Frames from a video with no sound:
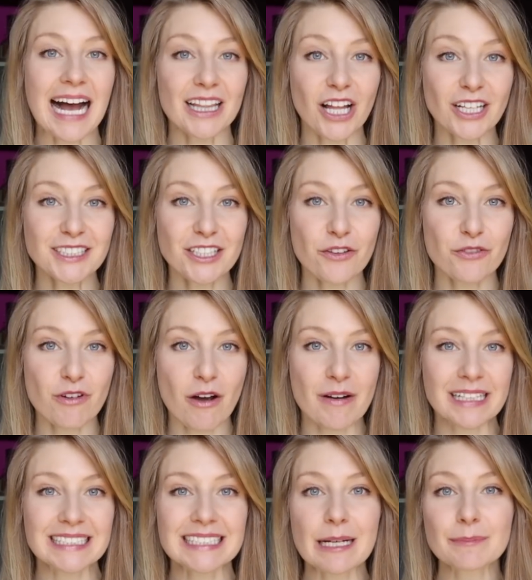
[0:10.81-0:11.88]
I'll also throw
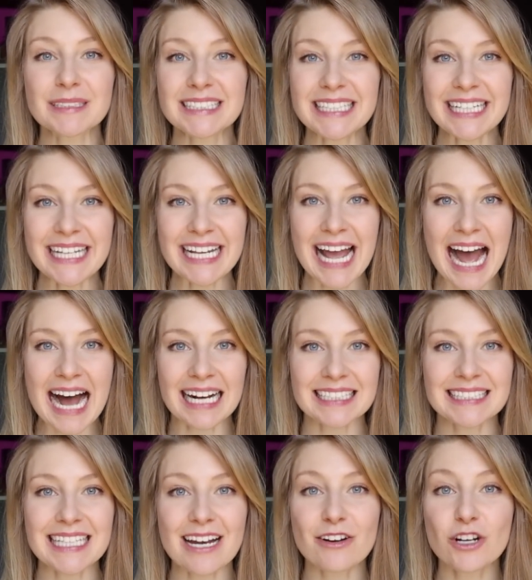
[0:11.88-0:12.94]
in some sneaky
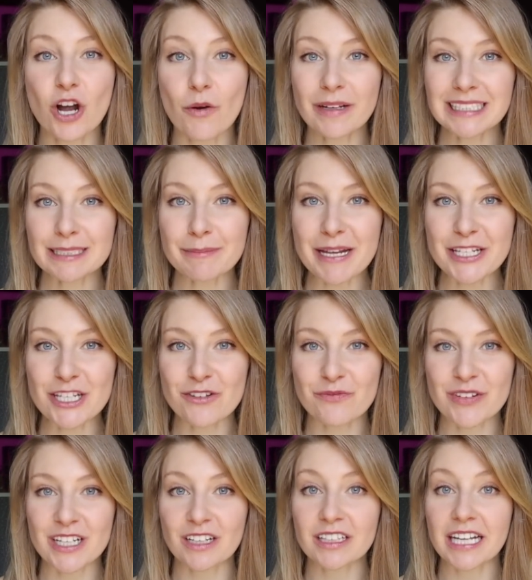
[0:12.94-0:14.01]
hacks that are going to make you
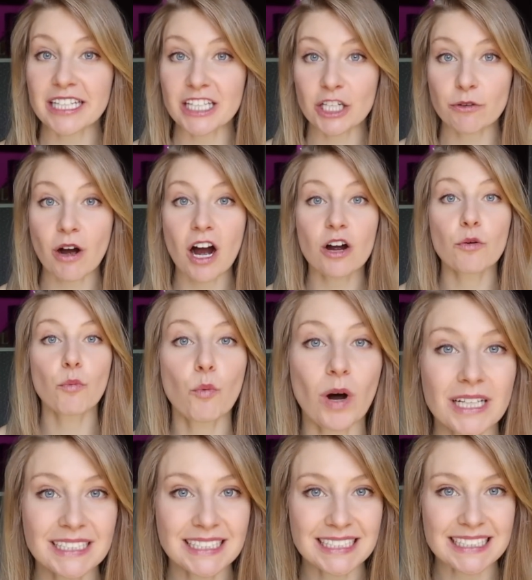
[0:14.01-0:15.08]
feel like you are
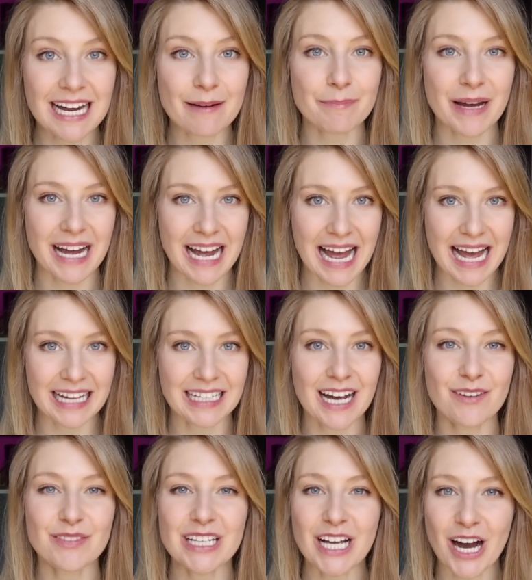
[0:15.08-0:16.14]
one step ahead
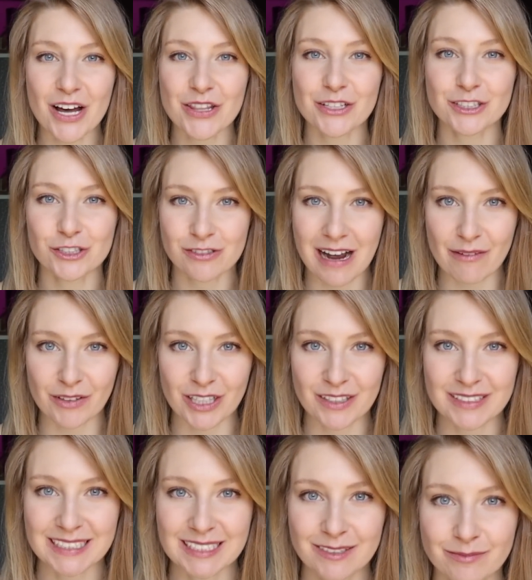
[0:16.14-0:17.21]
of the other
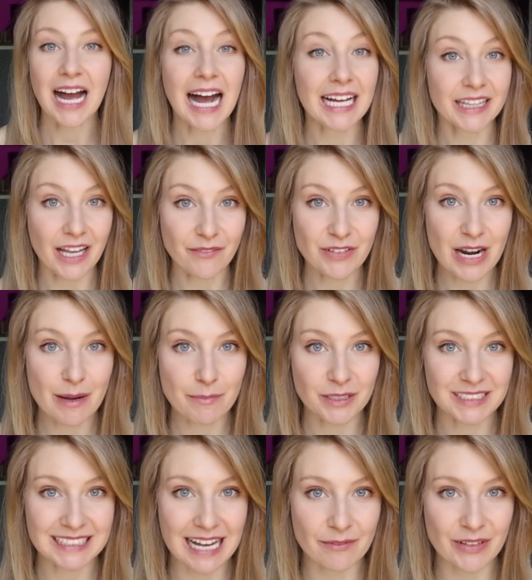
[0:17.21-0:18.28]
travelers. I love number
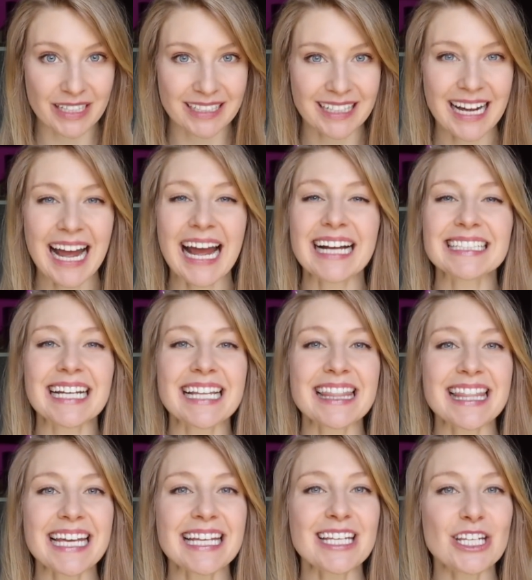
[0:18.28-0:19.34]
7, and I
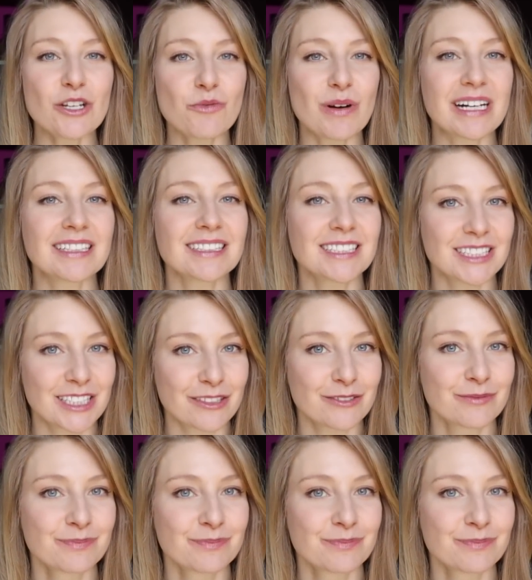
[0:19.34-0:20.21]
think you will too.